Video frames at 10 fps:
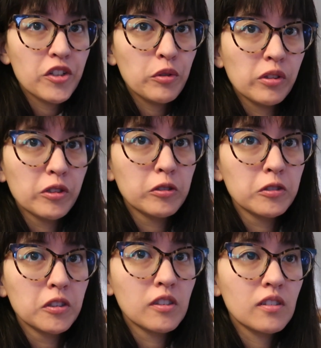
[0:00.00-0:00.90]
A
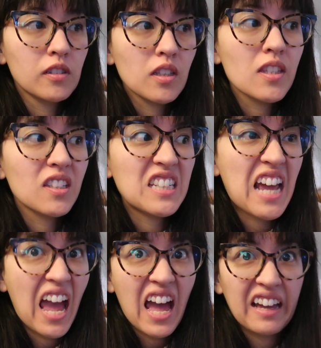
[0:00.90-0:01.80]
little
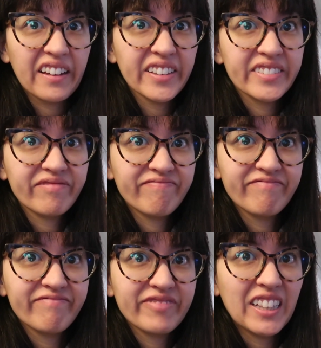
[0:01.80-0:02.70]
snag
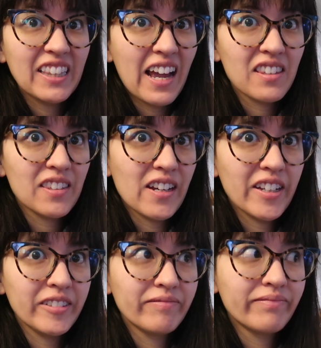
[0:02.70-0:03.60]
last
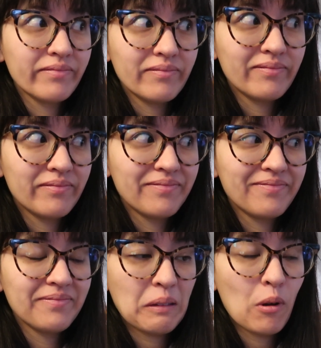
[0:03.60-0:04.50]
night
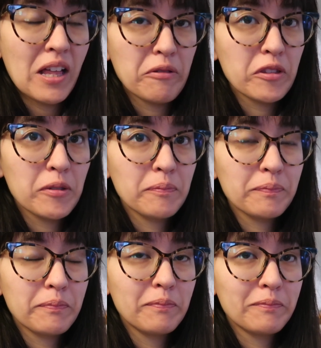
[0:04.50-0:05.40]
while I was
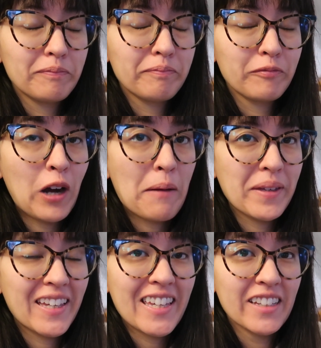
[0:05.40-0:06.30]

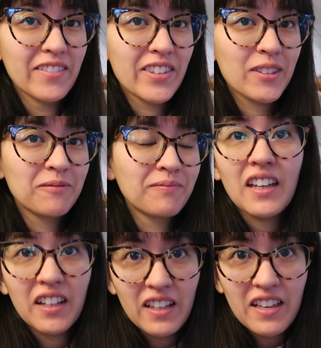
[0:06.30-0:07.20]
wrapping gifts.
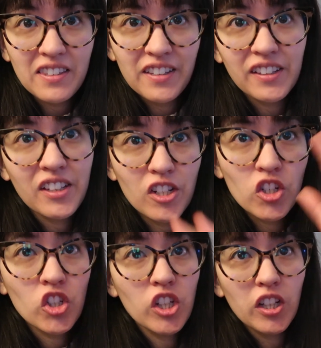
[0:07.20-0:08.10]
In classic
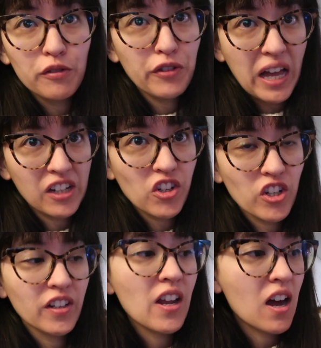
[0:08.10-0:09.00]
Sheila
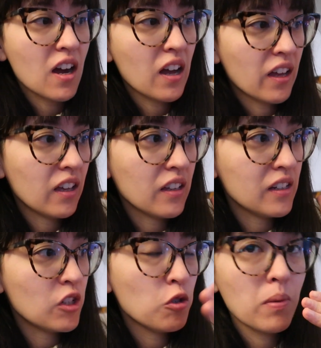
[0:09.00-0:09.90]
fashion, I
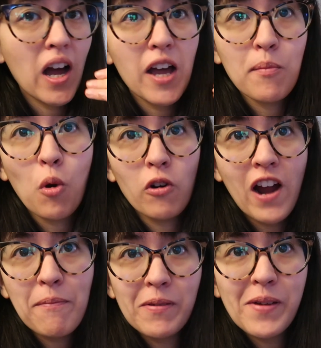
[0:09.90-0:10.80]
need to buy more
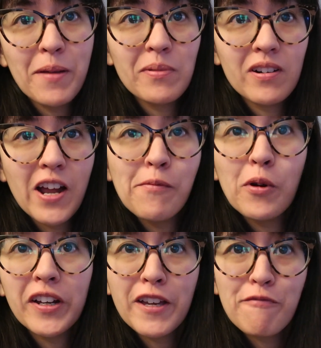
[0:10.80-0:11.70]
wrapping paper and
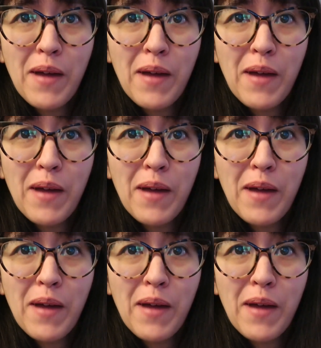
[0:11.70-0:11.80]
more gift